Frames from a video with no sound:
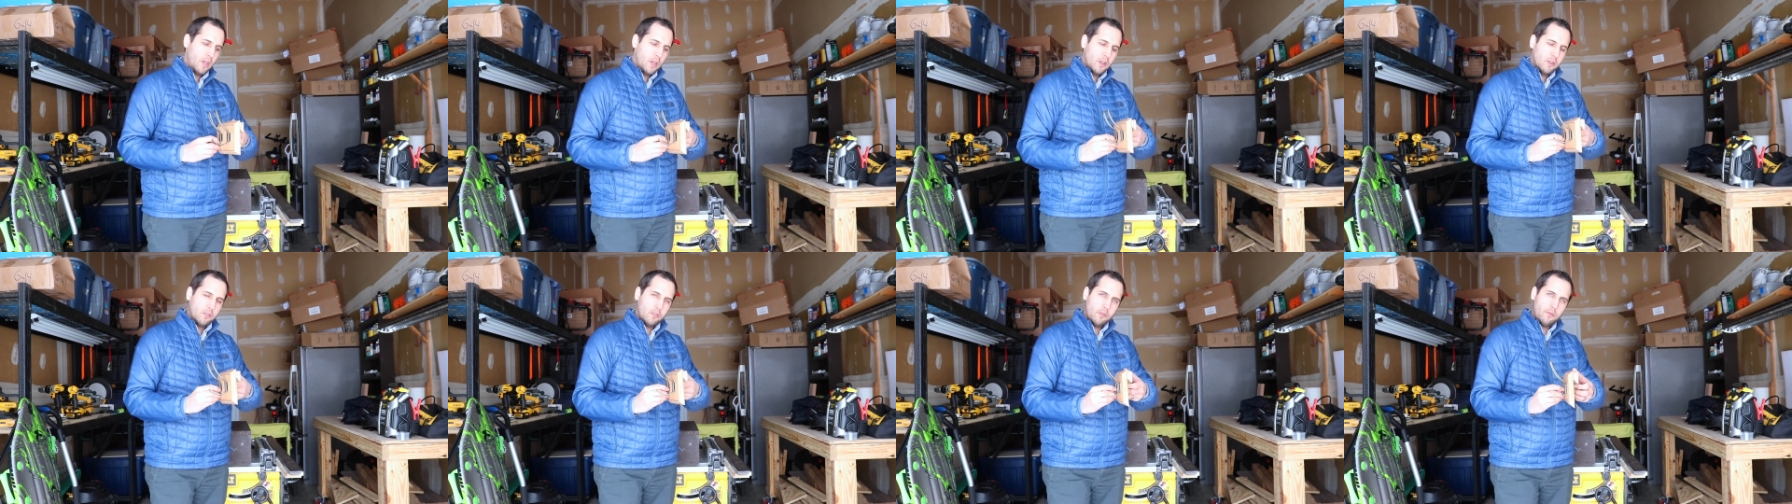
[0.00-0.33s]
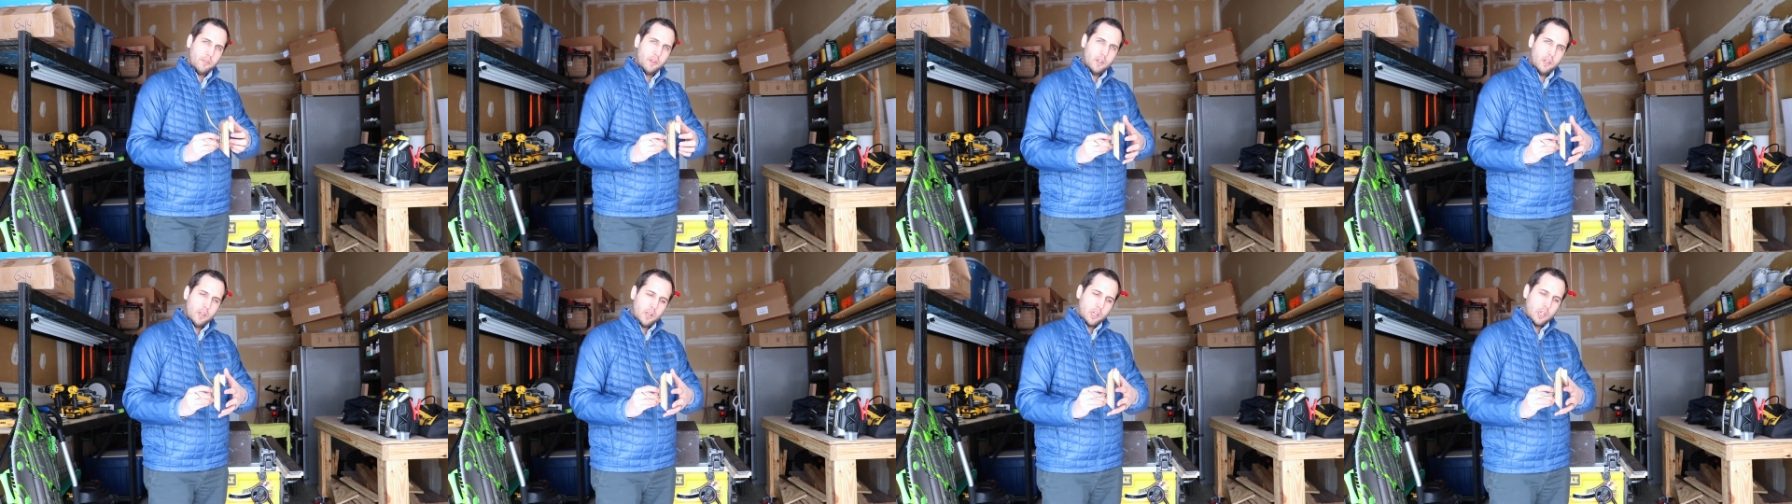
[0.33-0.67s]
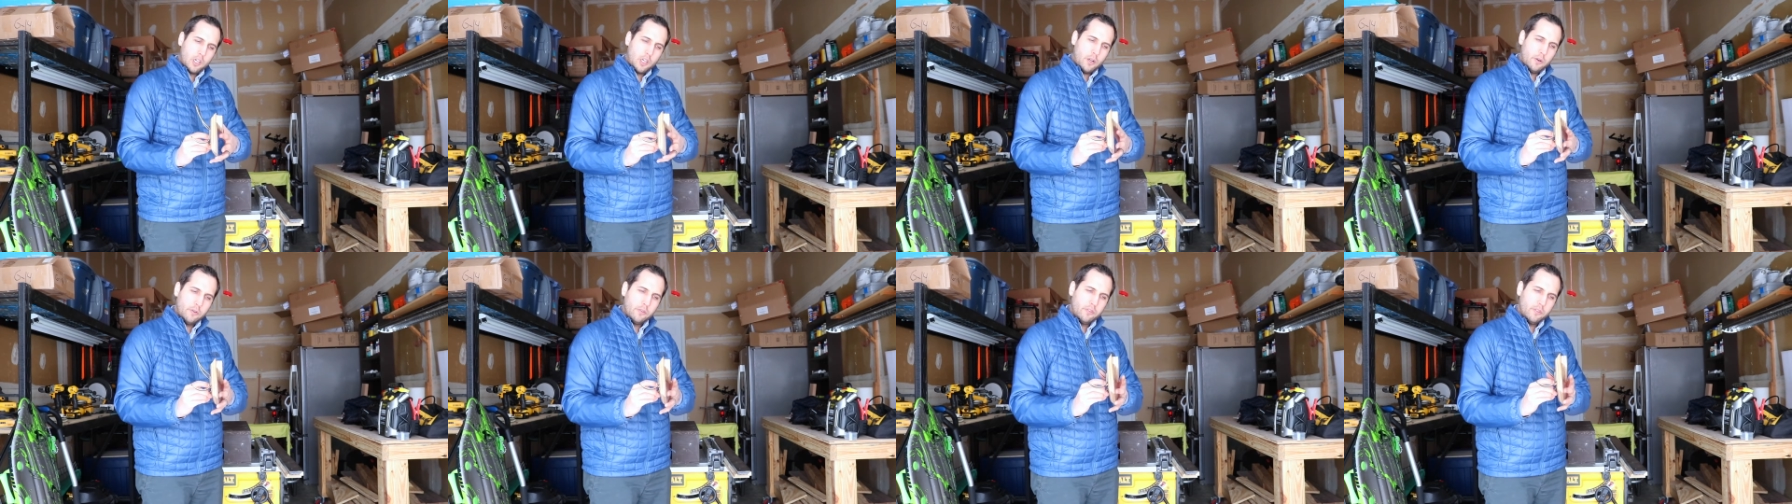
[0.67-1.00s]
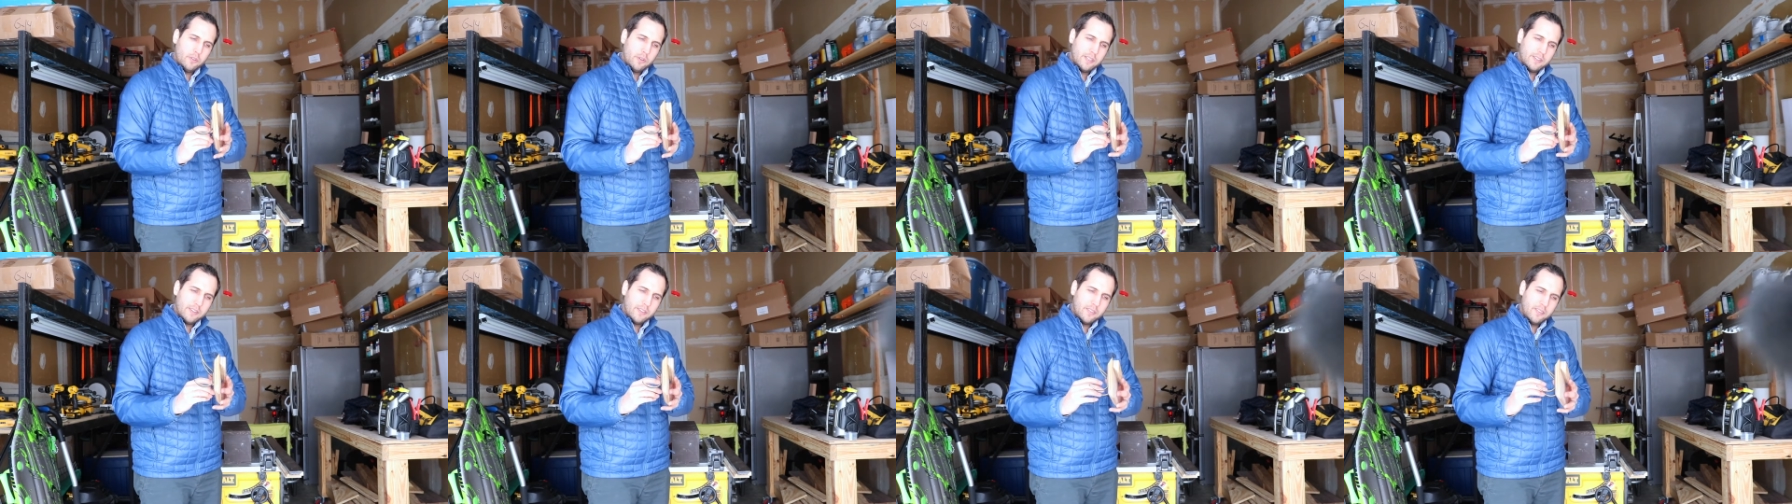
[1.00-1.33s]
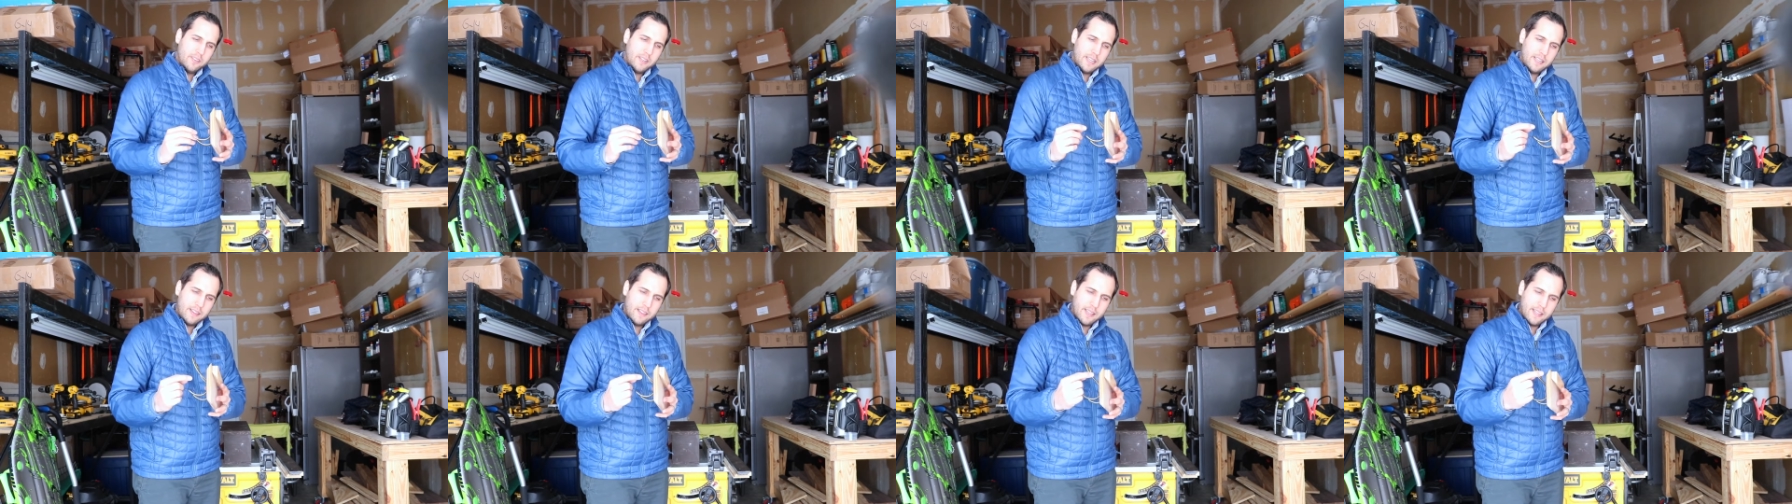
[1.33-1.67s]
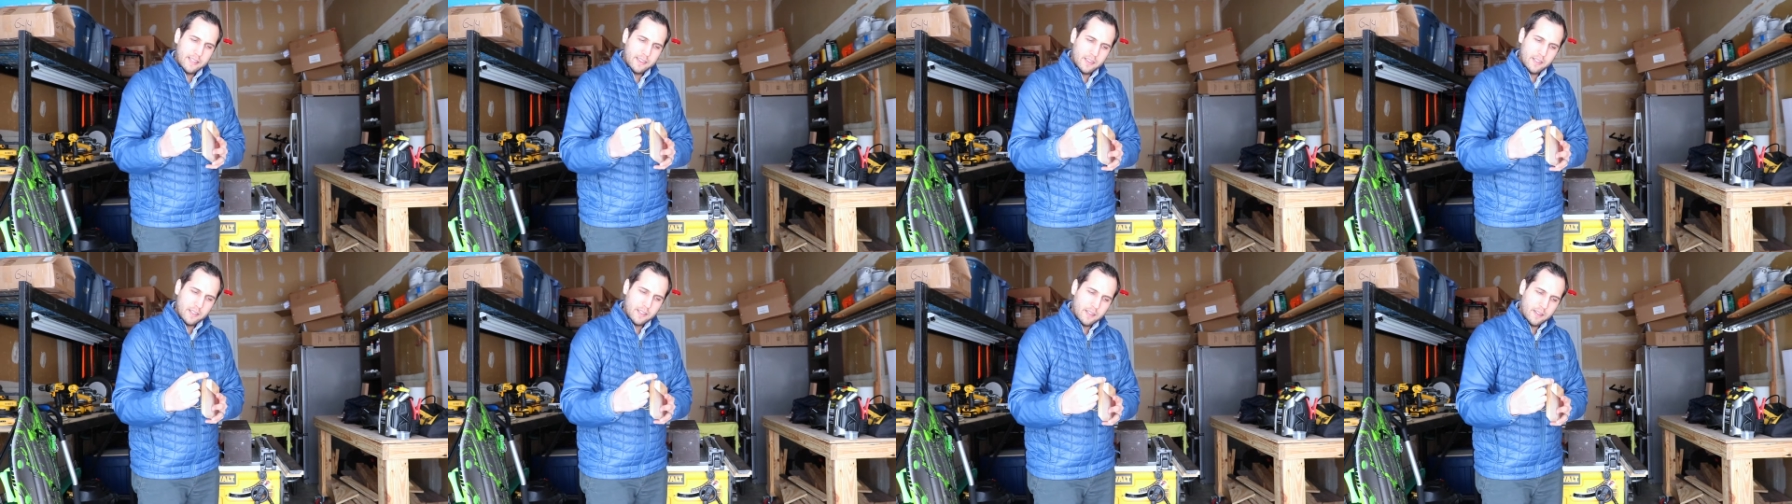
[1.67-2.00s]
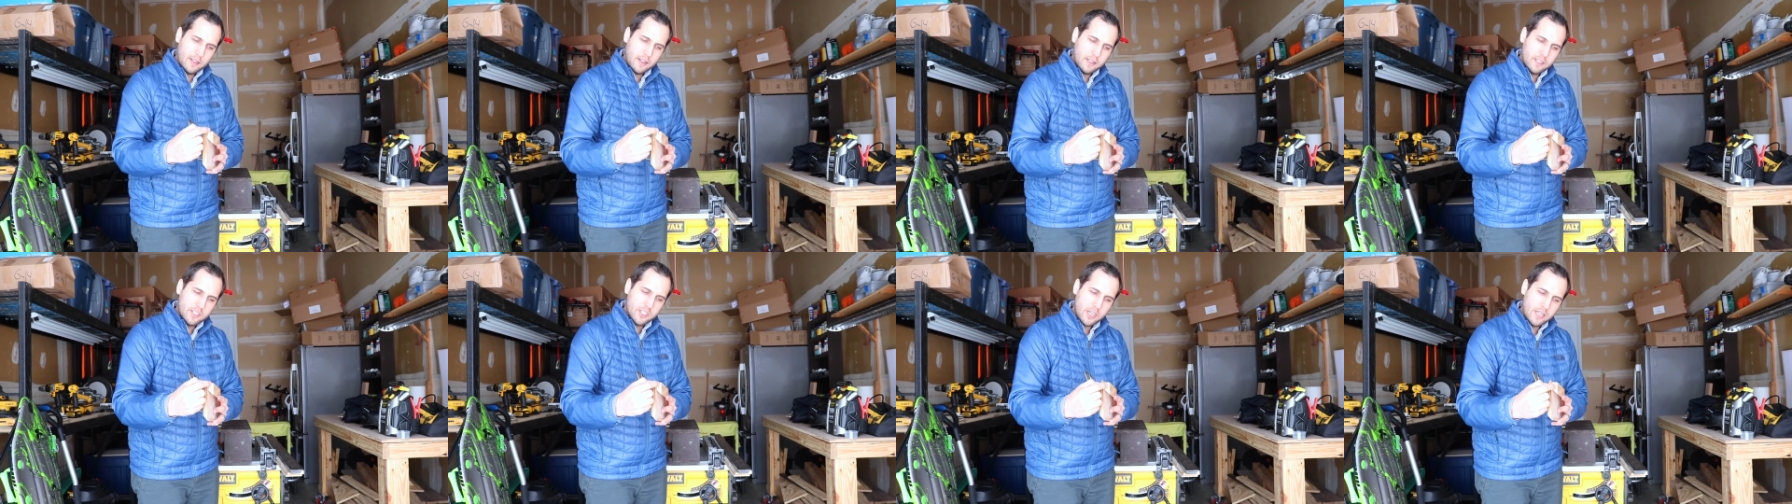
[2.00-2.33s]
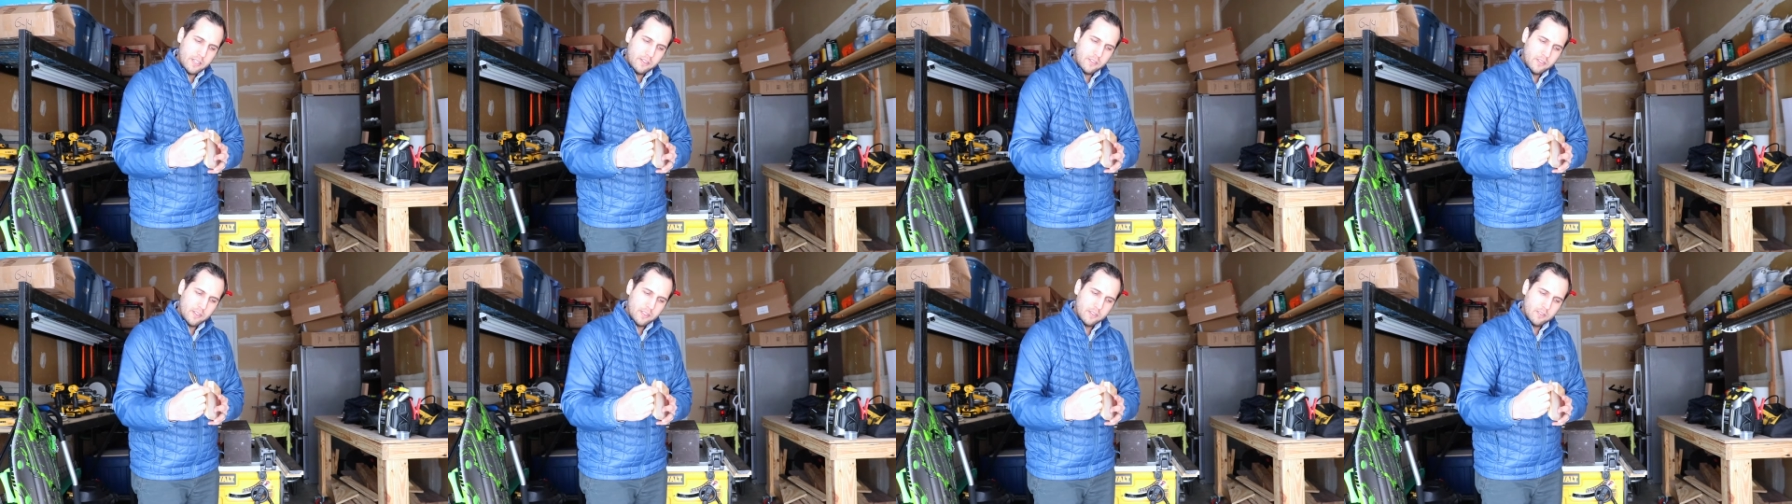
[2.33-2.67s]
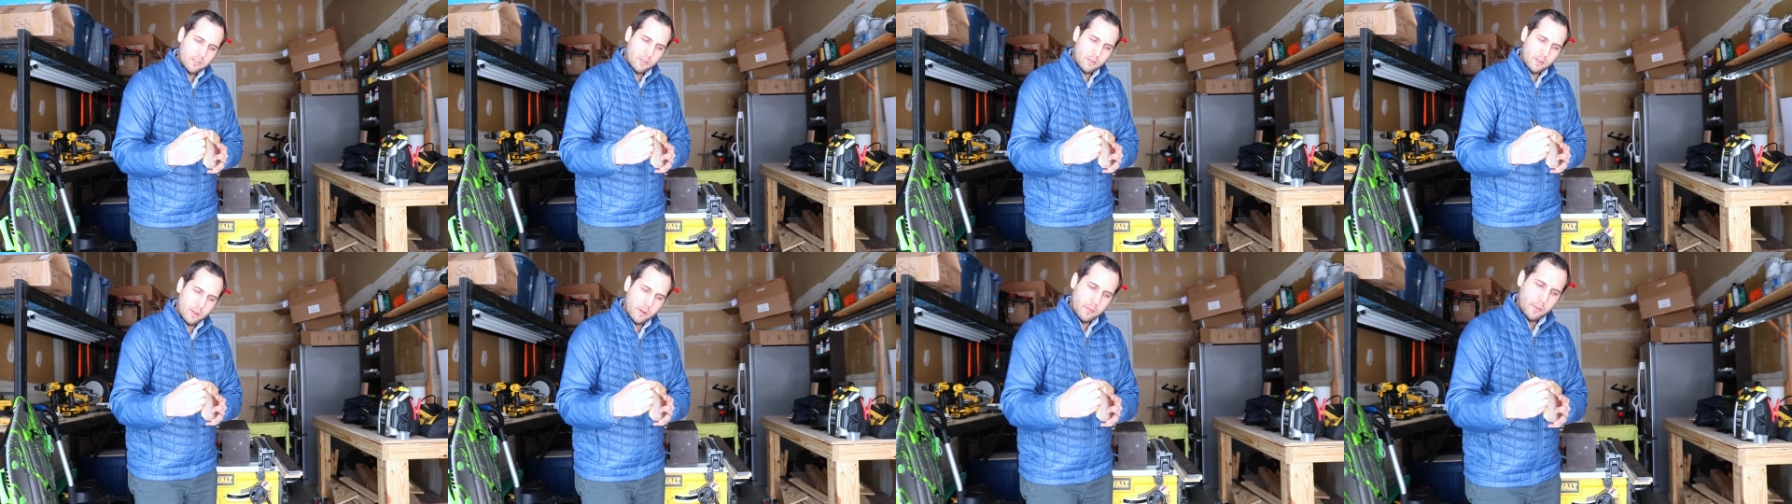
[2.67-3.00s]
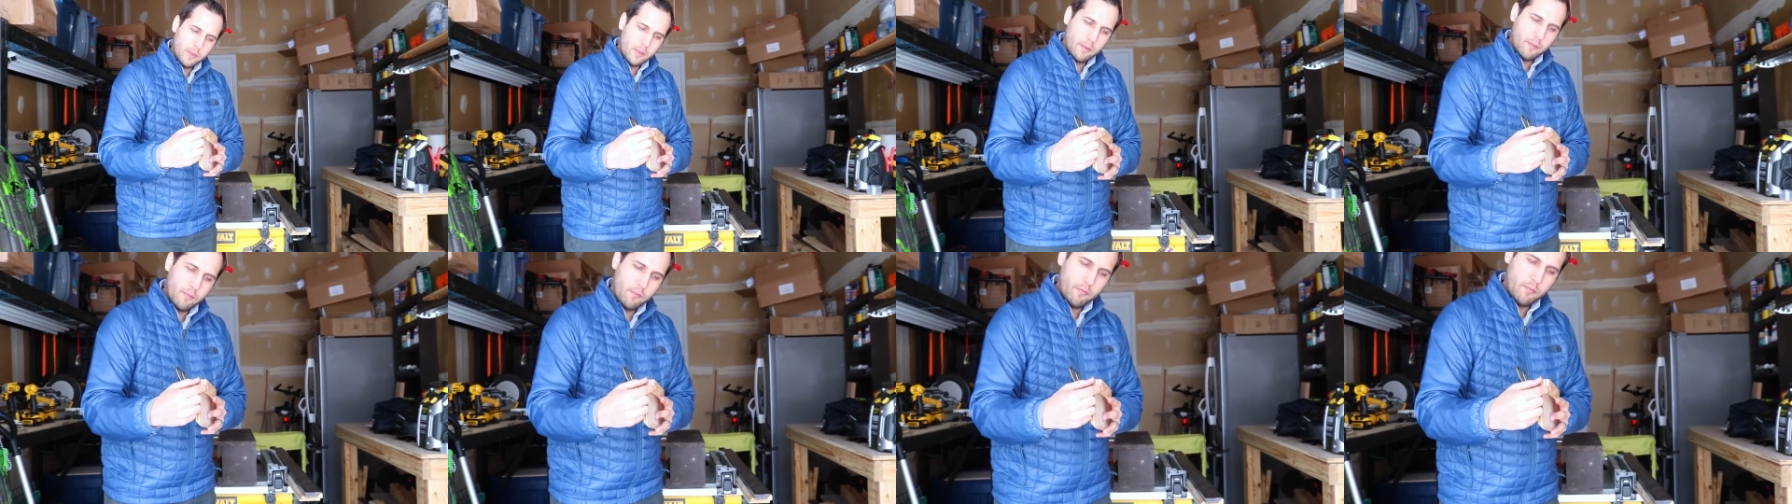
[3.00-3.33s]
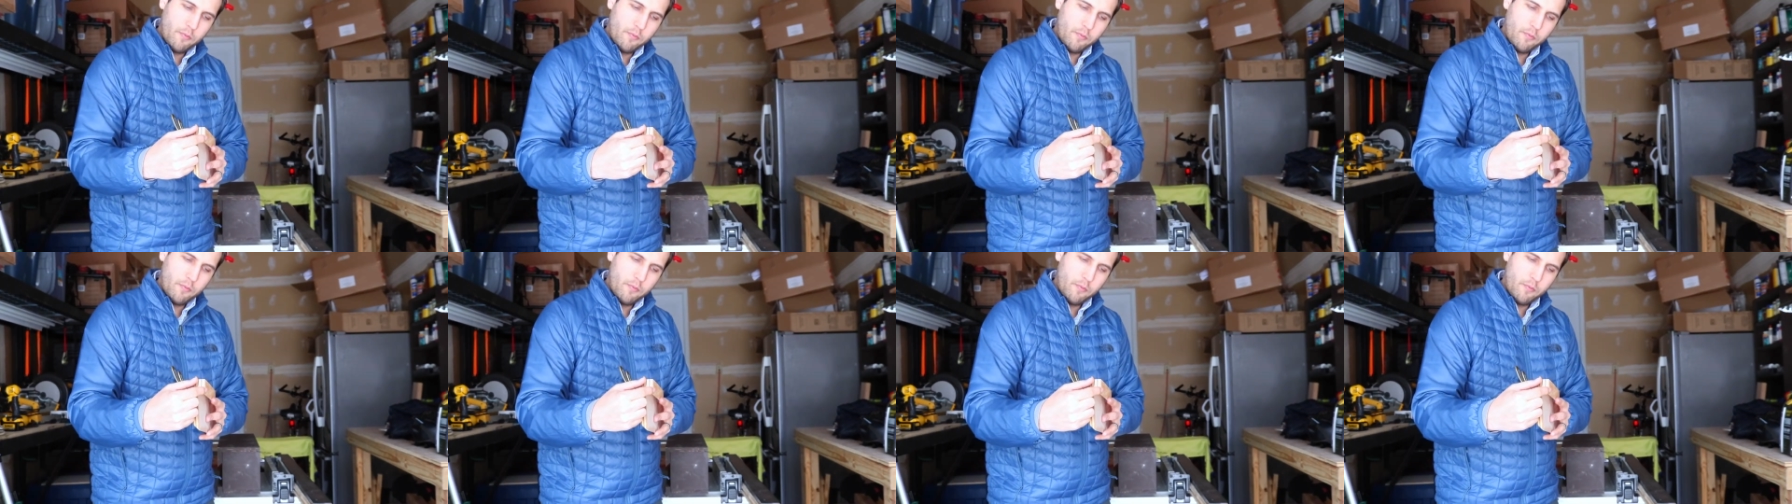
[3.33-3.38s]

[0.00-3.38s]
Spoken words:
So if you look close, you can see that the adjacent, or the